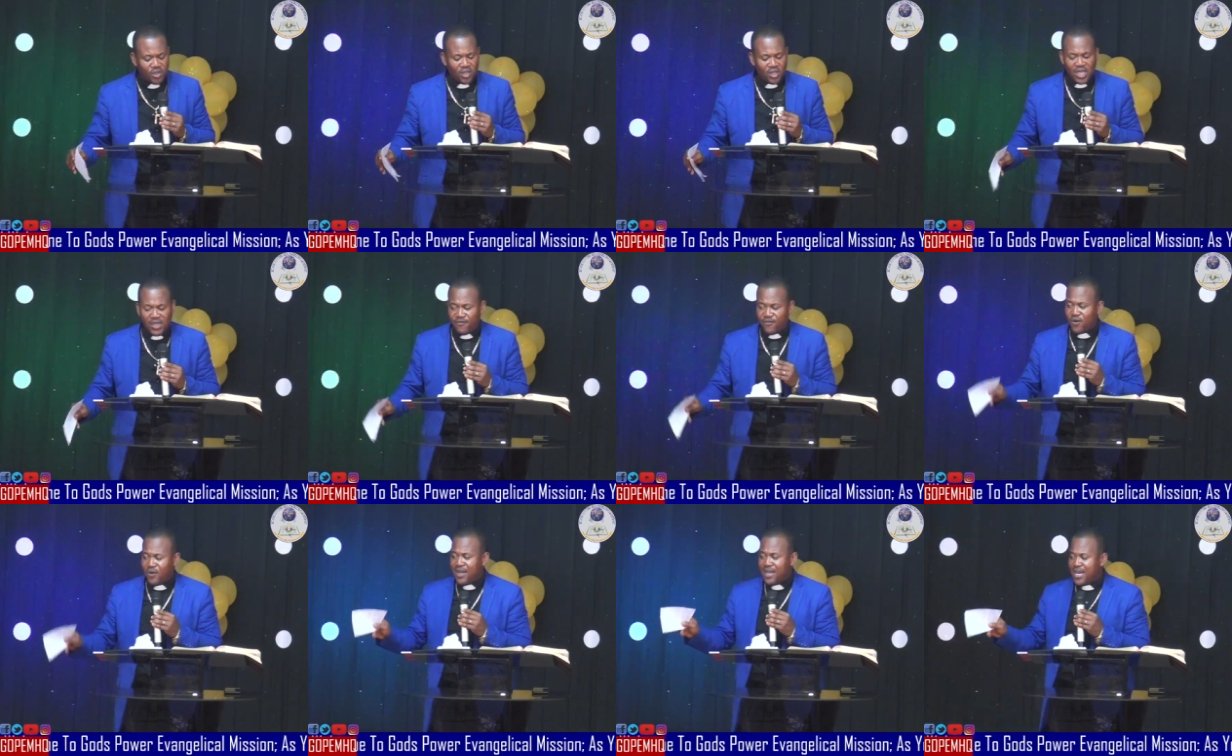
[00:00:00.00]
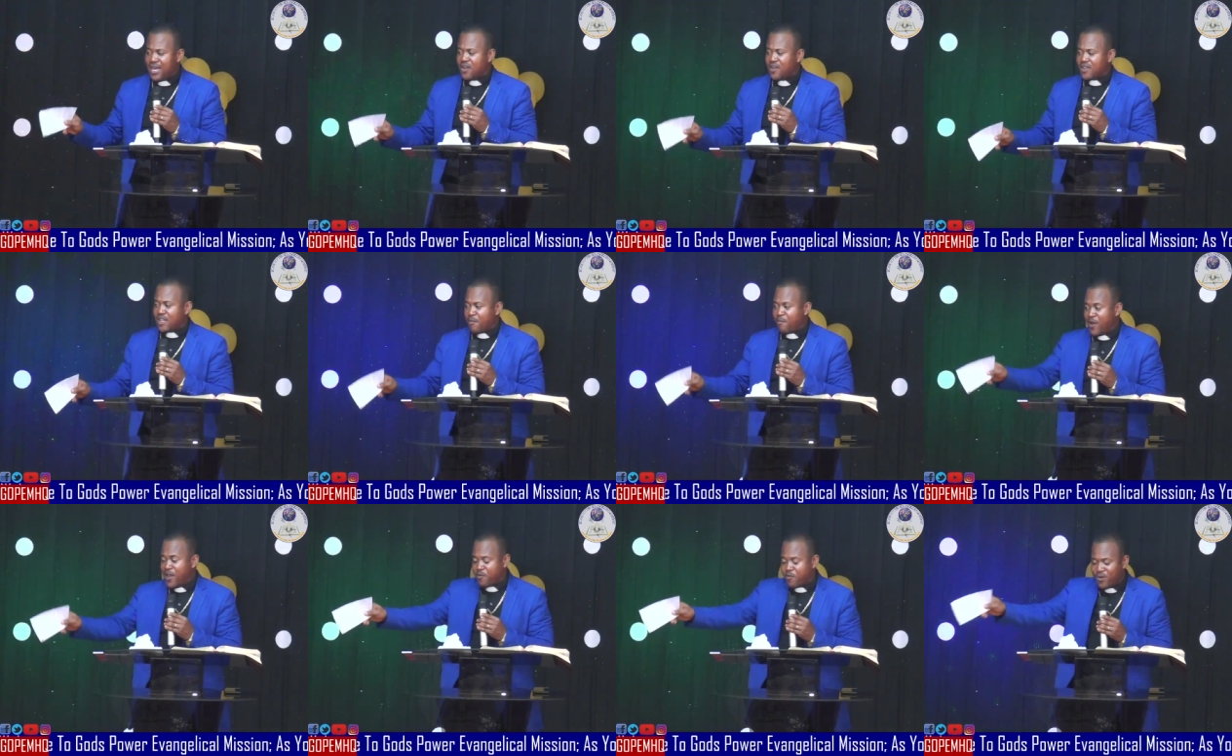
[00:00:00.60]
If you lead yourself,
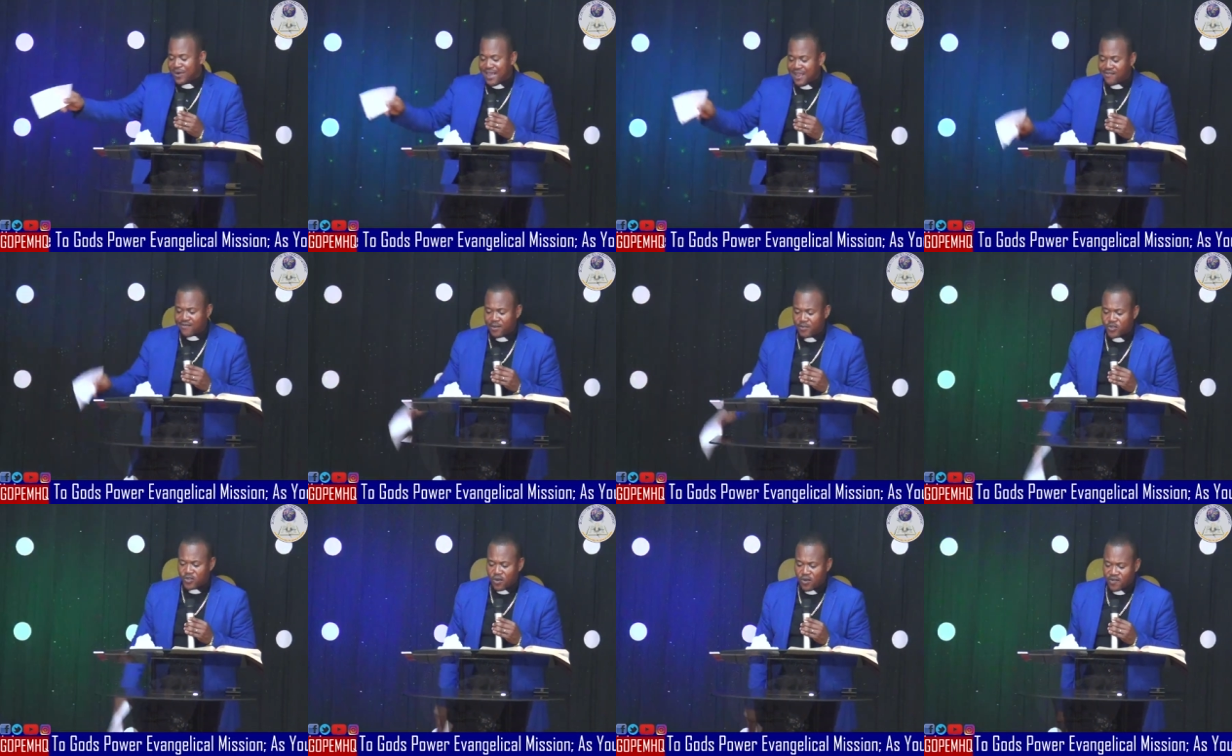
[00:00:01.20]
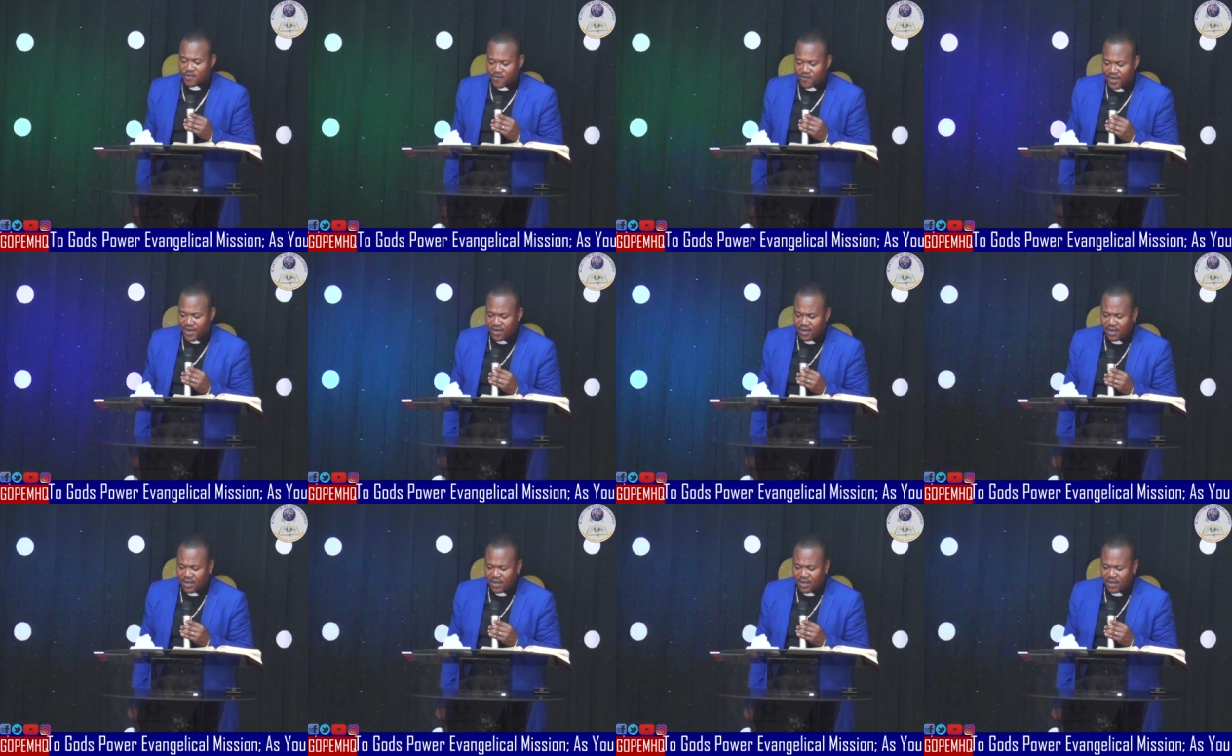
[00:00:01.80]
please put that scripture on screen.